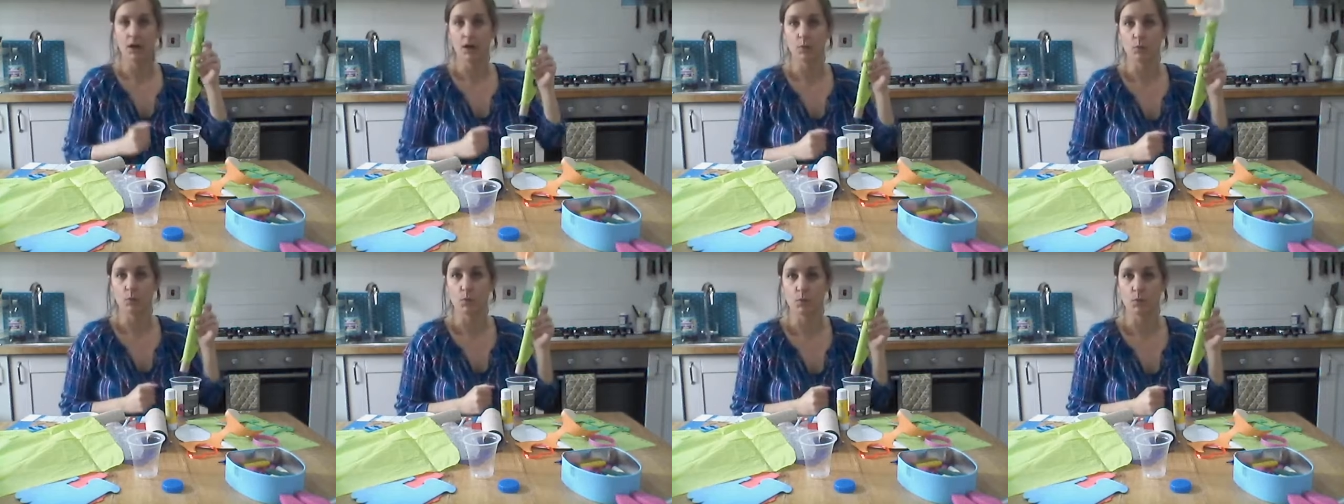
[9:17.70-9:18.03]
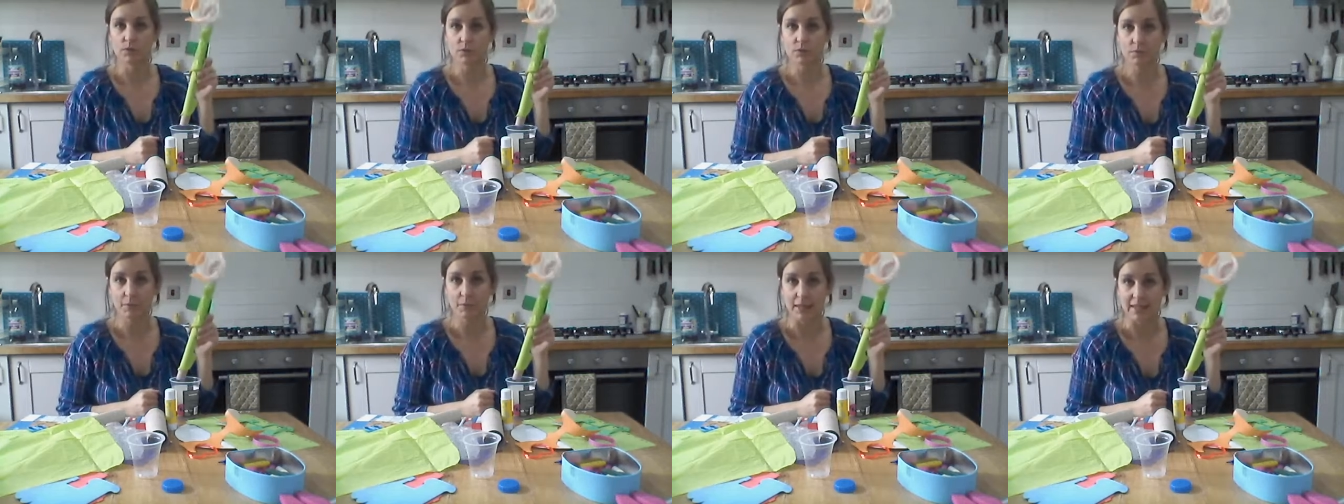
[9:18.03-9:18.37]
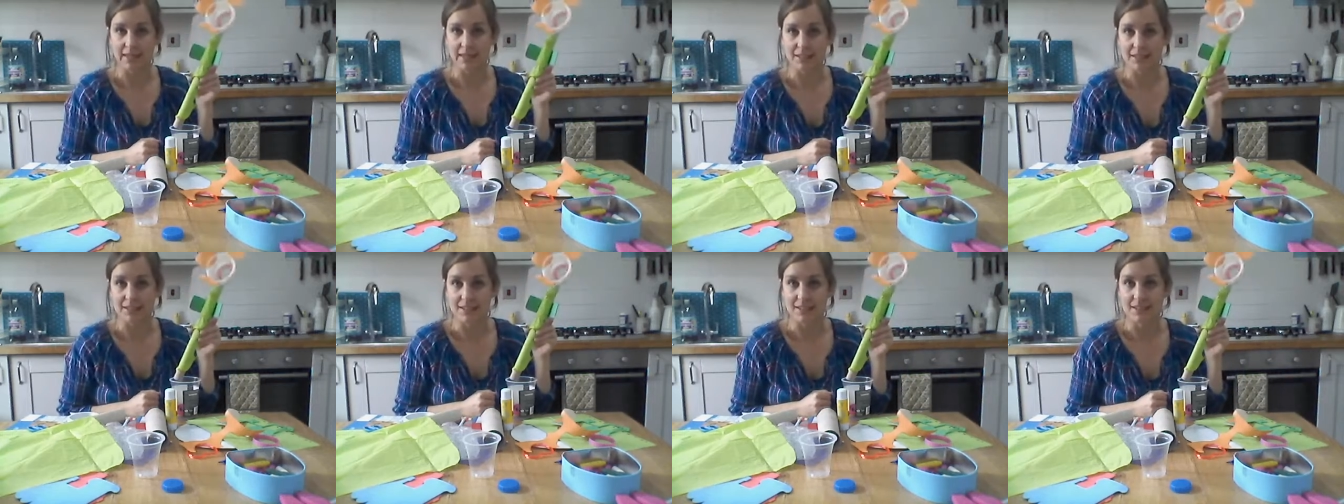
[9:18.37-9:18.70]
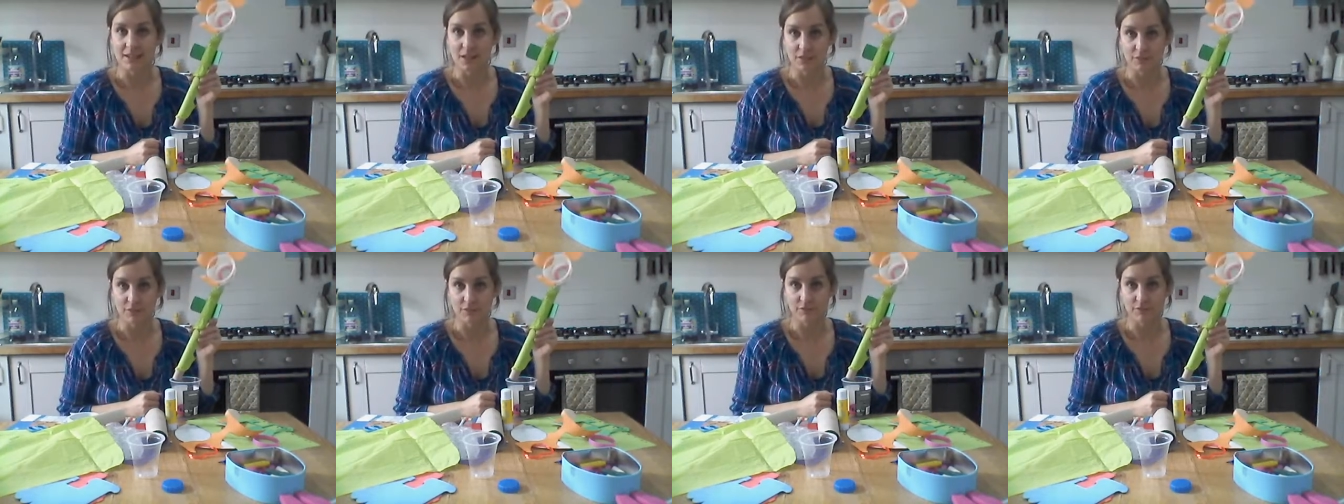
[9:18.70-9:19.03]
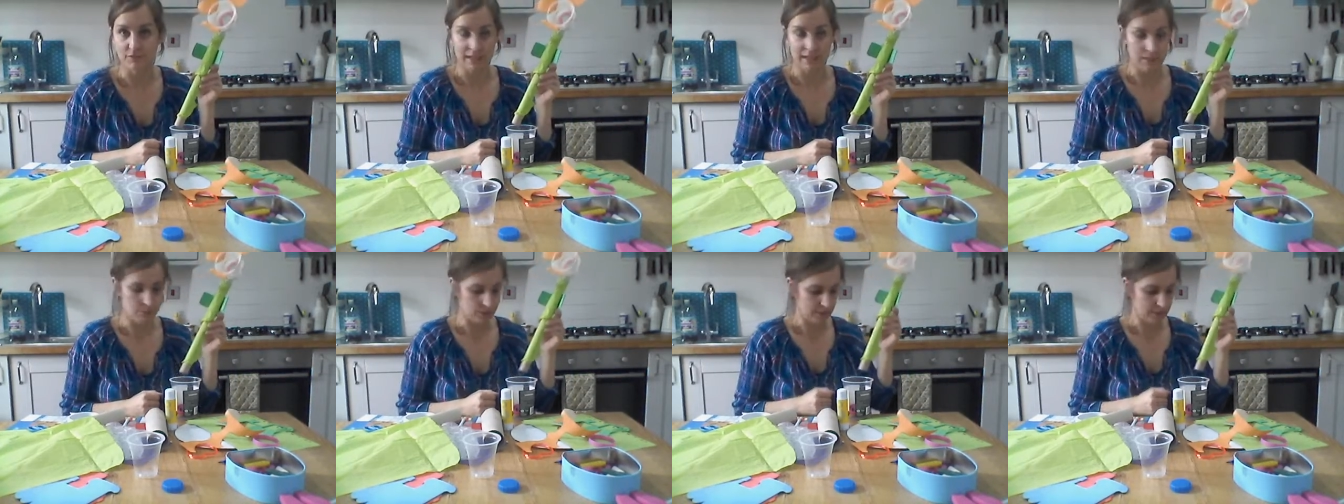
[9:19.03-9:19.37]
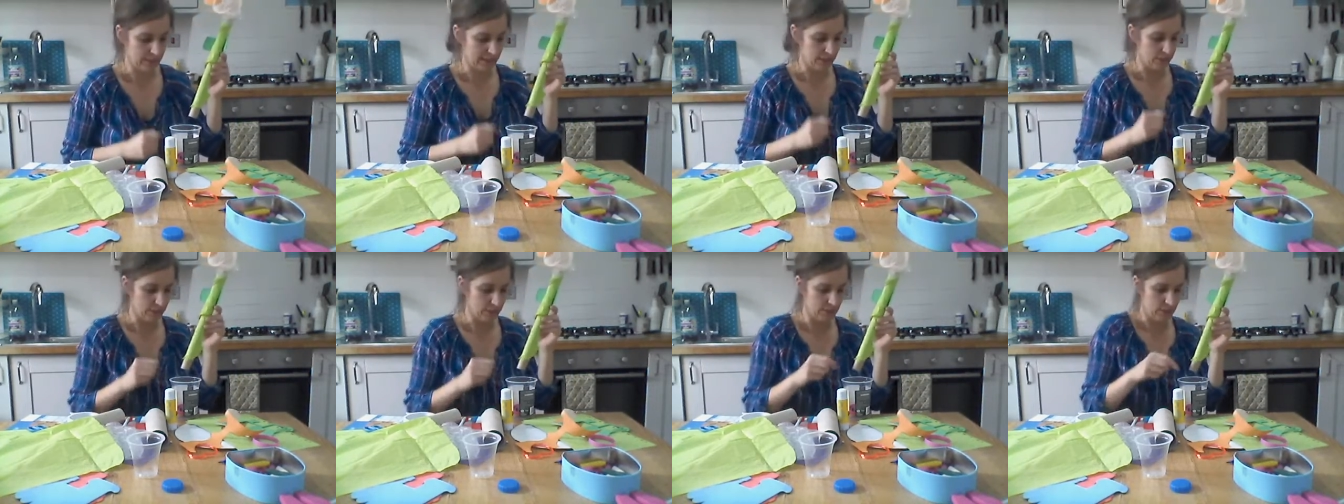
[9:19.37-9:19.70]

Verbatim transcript: I want to make another flower now,